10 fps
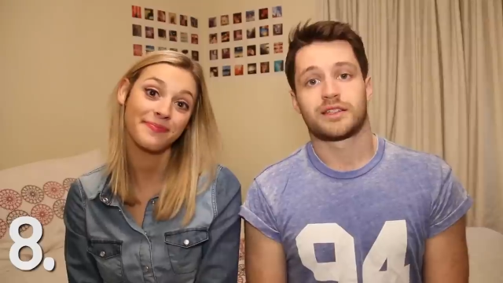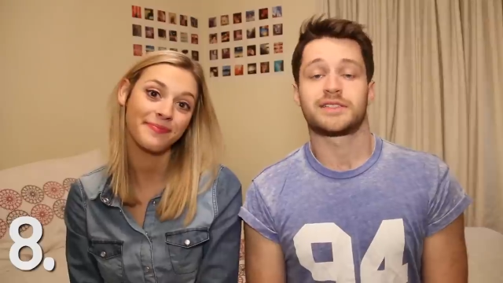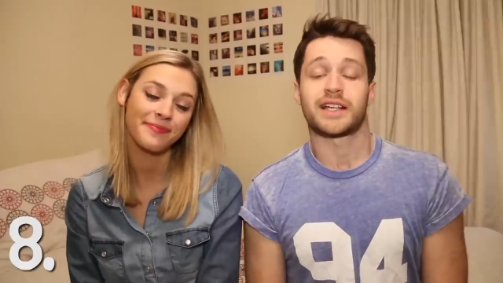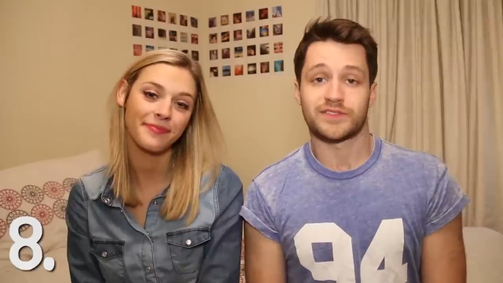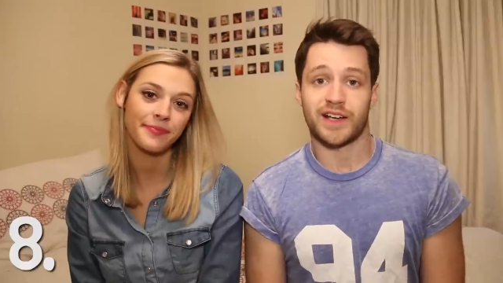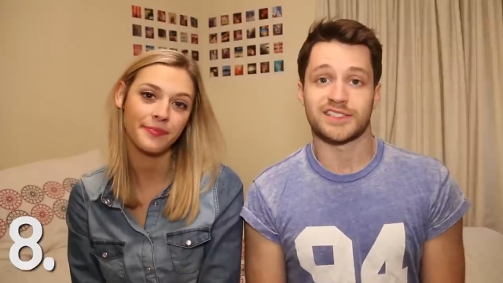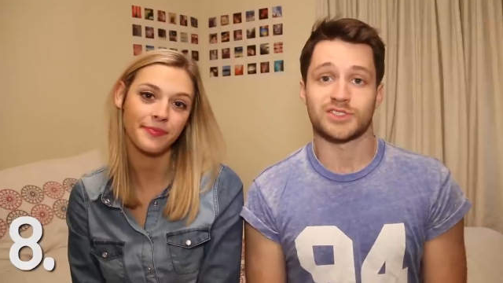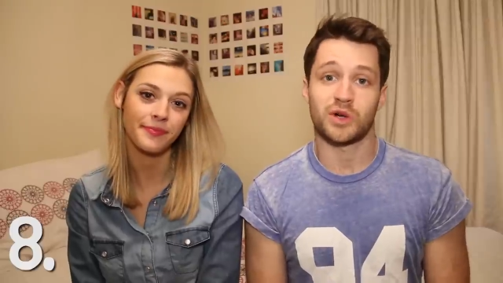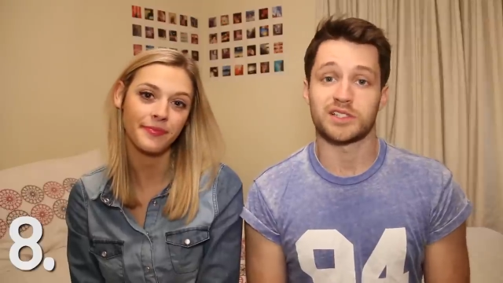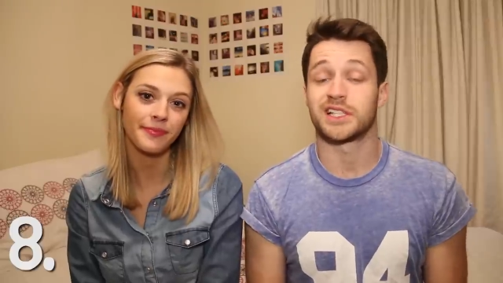Speaker 1: This next fact
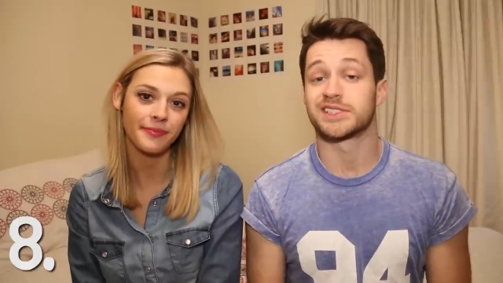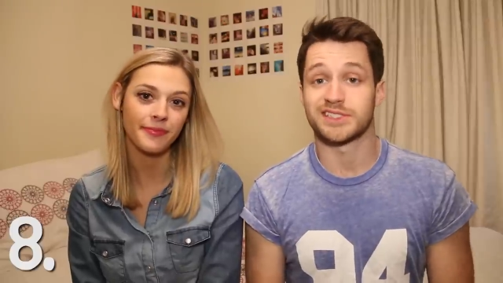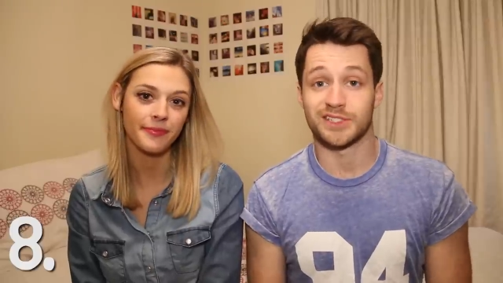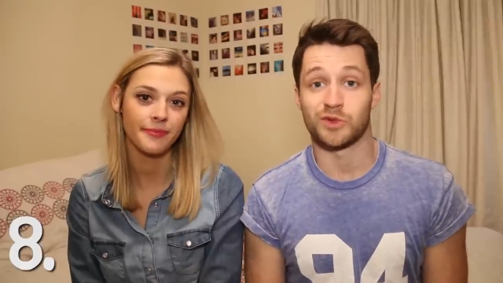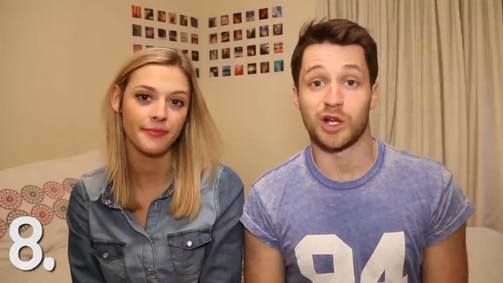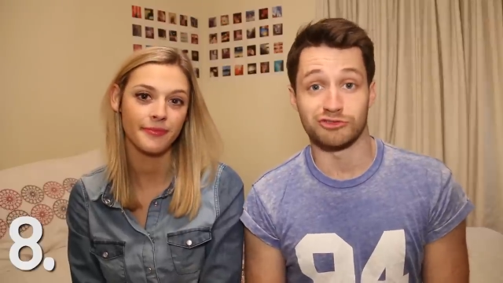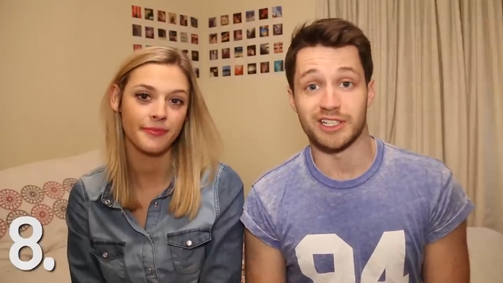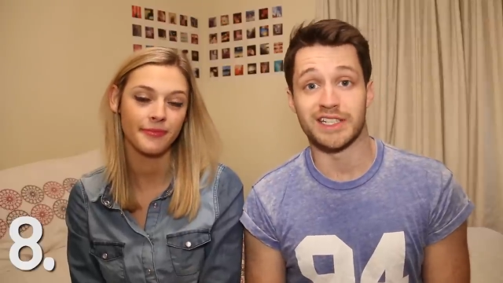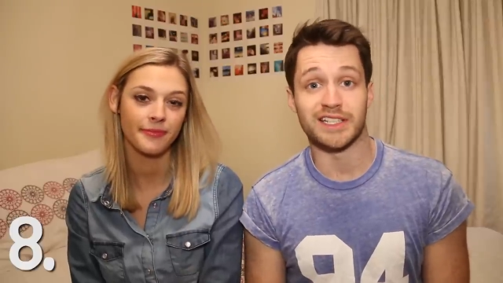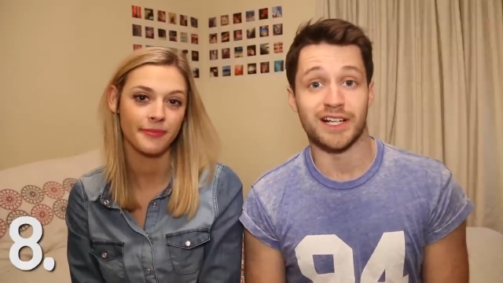is quite a sensitive one,
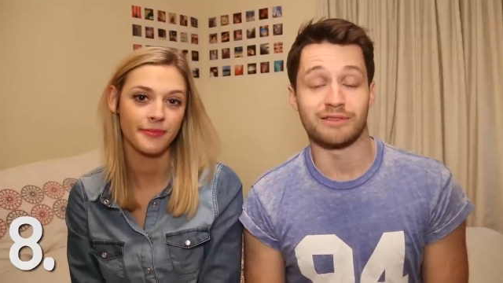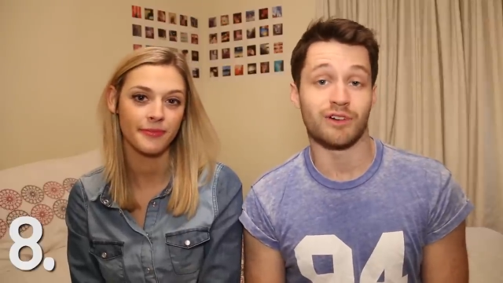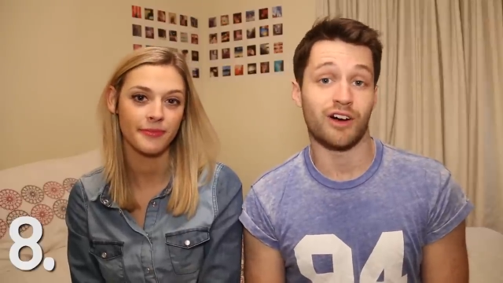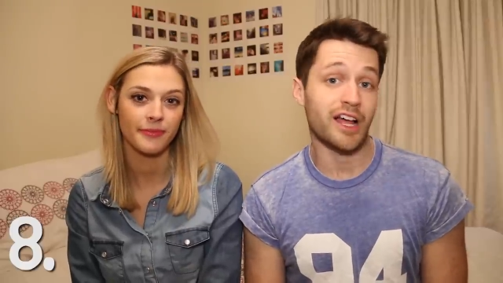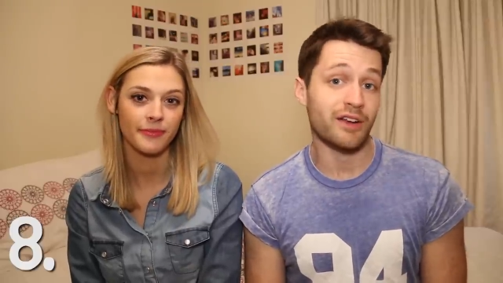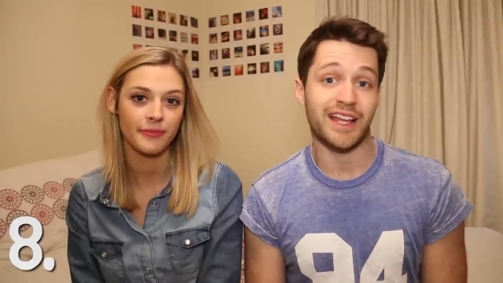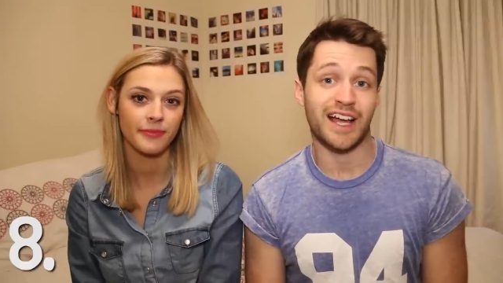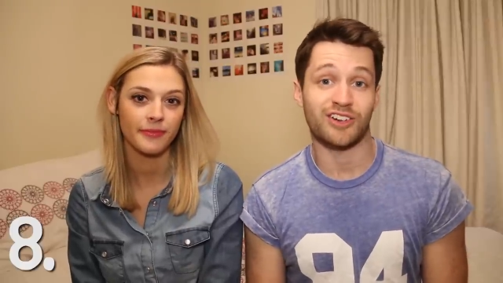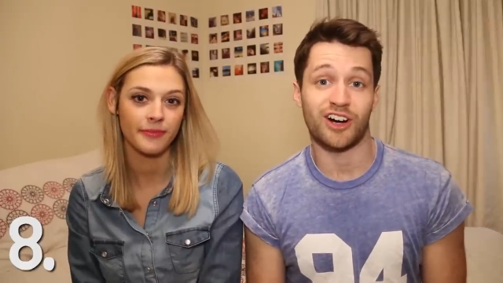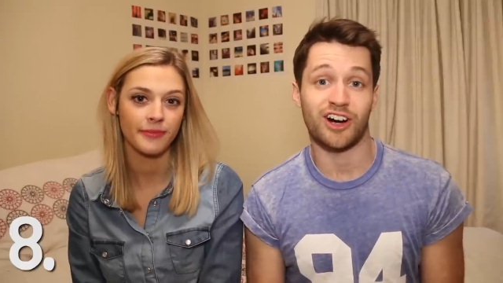really. Um, I only
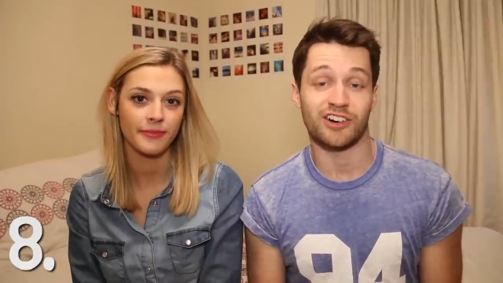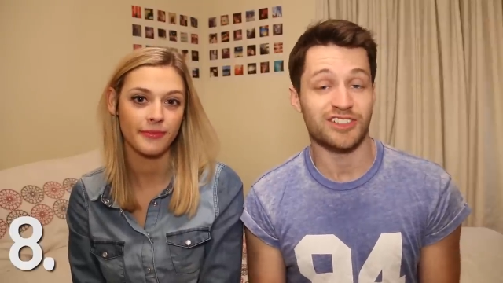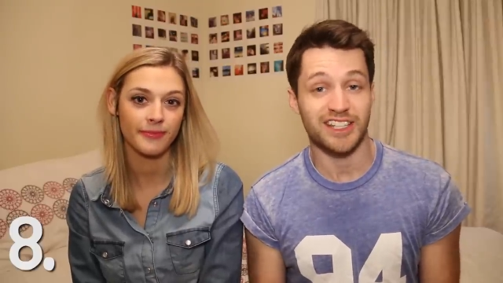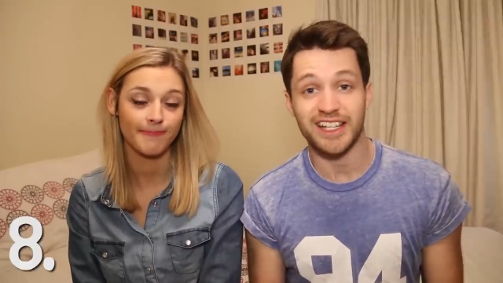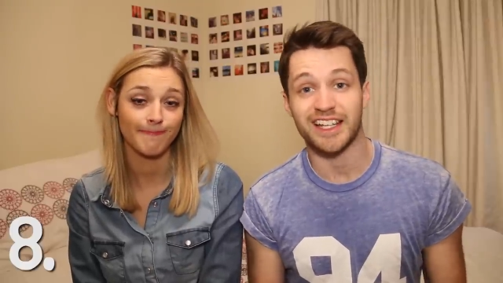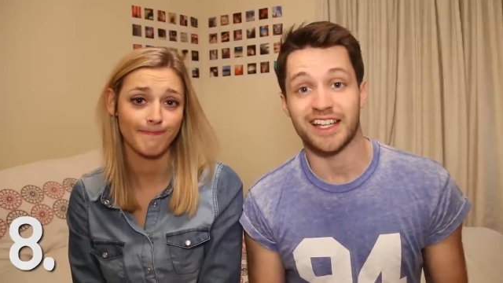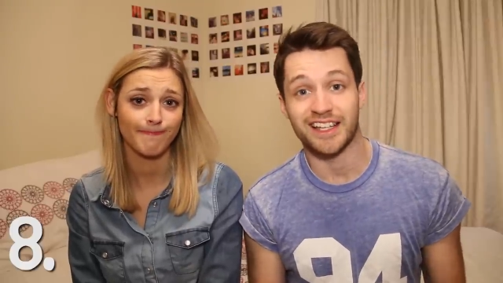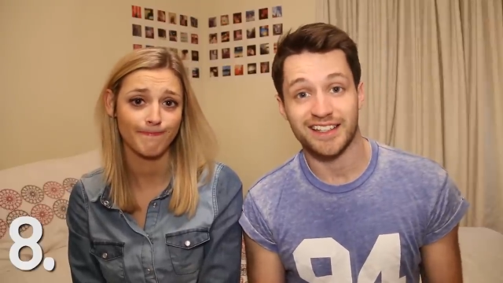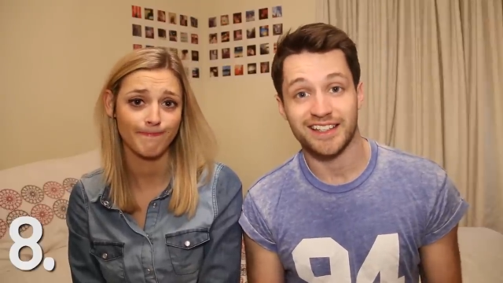have half an ear.